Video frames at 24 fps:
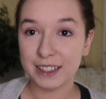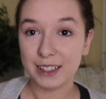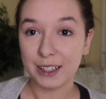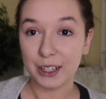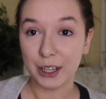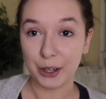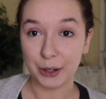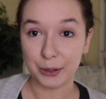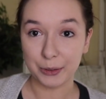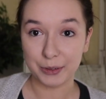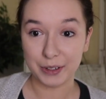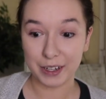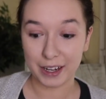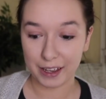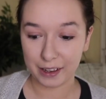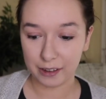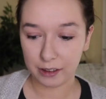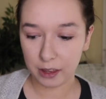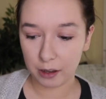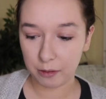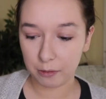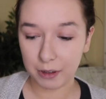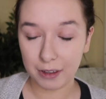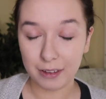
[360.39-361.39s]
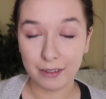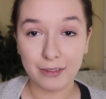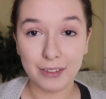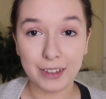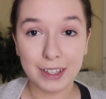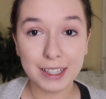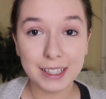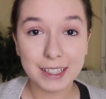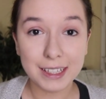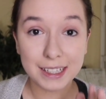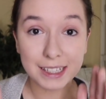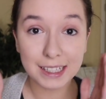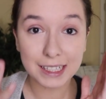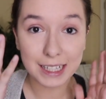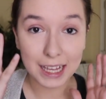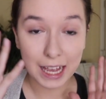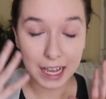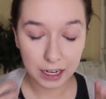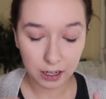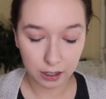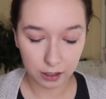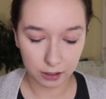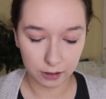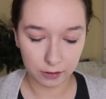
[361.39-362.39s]
so now that we've
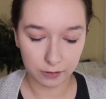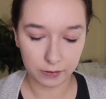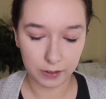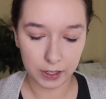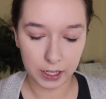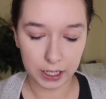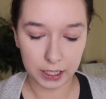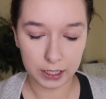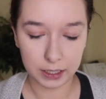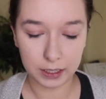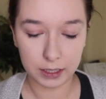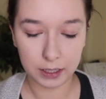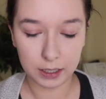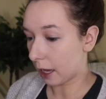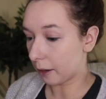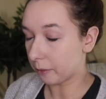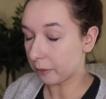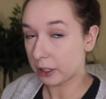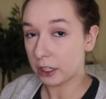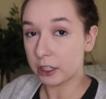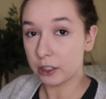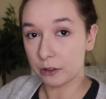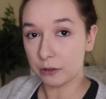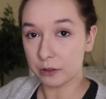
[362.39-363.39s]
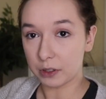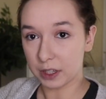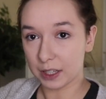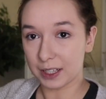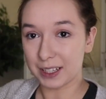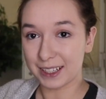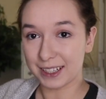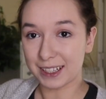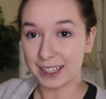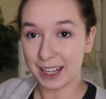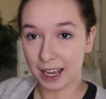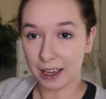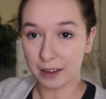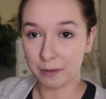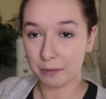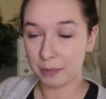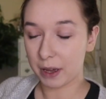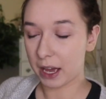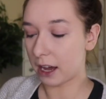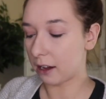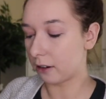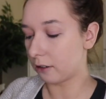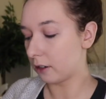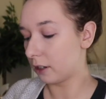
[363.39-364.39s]
set our face, I'm gonna use the same
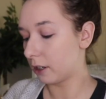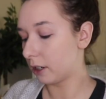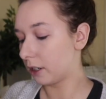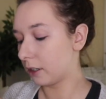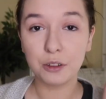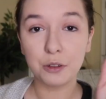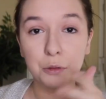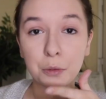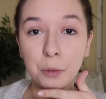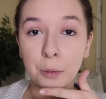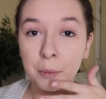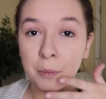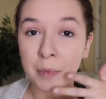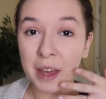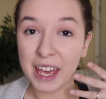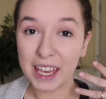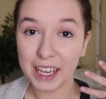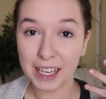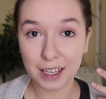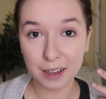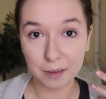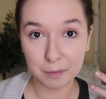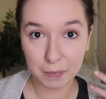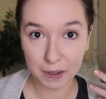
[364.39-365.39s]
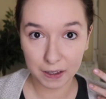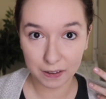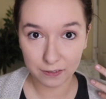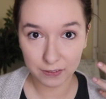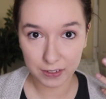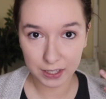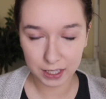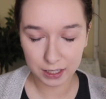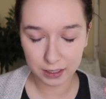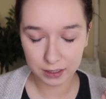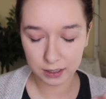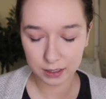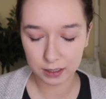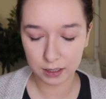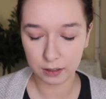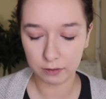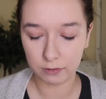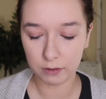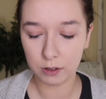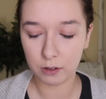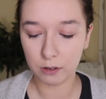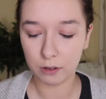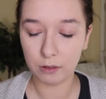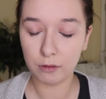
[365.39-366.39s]
powder to bake my face. And
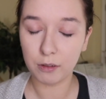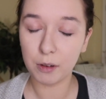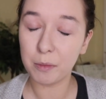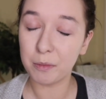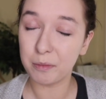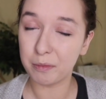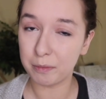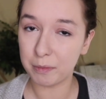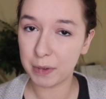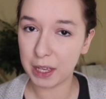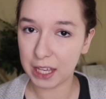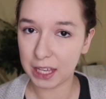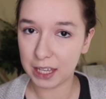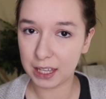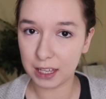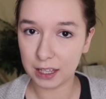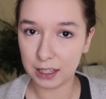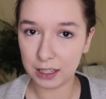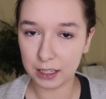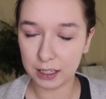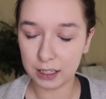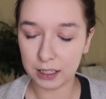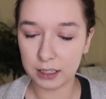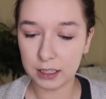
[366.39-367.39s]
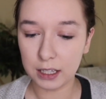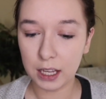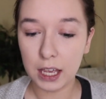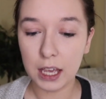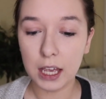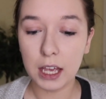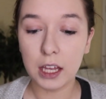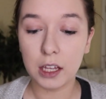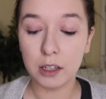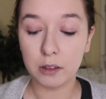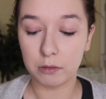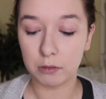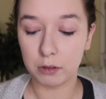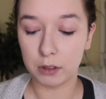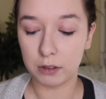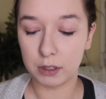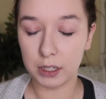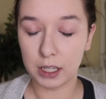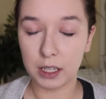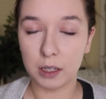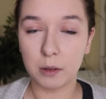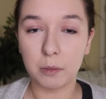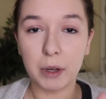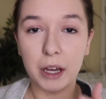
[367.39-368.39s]
if you don't know what baking is, it's where you
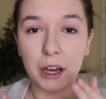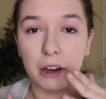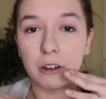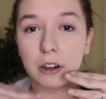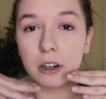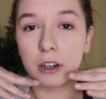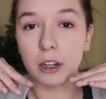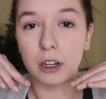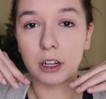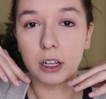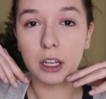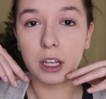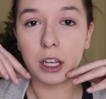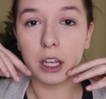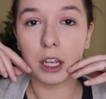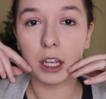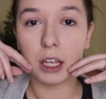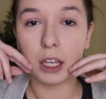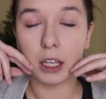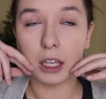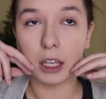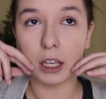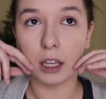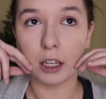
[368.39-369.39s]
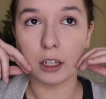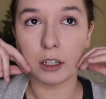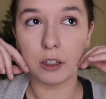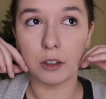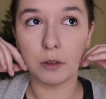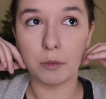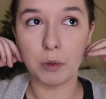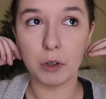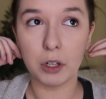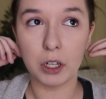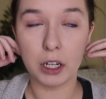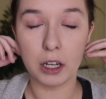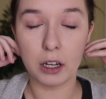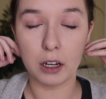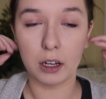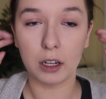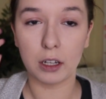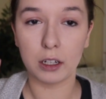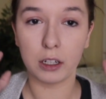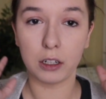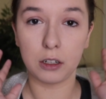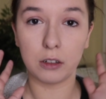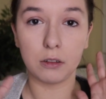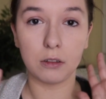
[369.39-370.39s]
take a powder and you put it
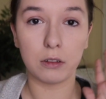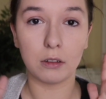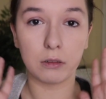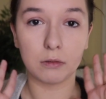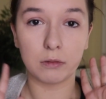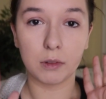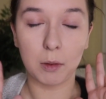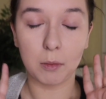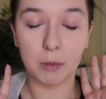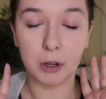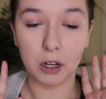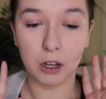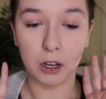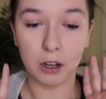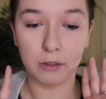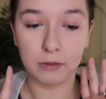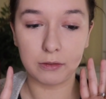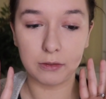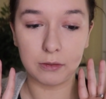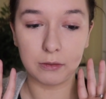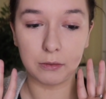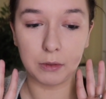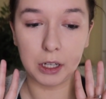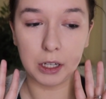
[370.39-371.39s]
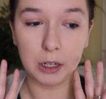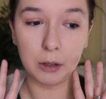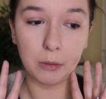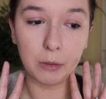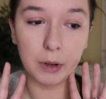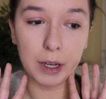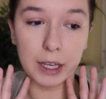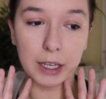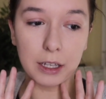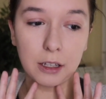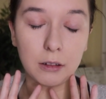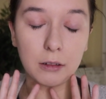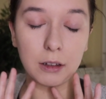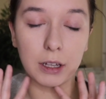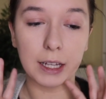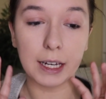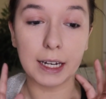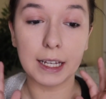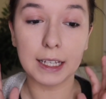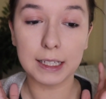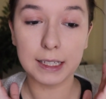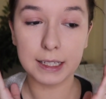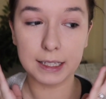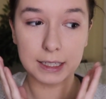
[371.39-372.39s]
on and you don't rub it off right away. You let
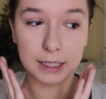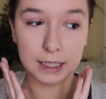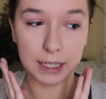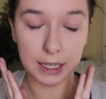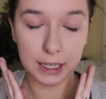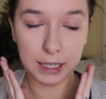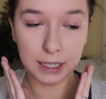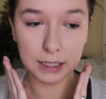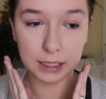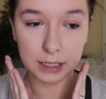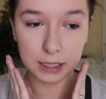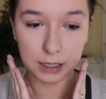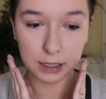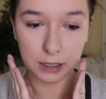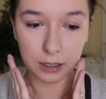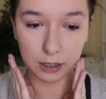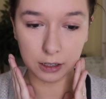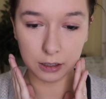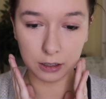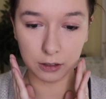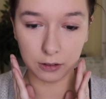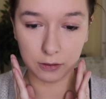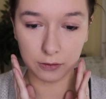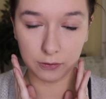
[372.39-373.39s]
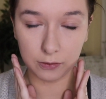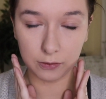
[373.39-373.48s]
it sit on your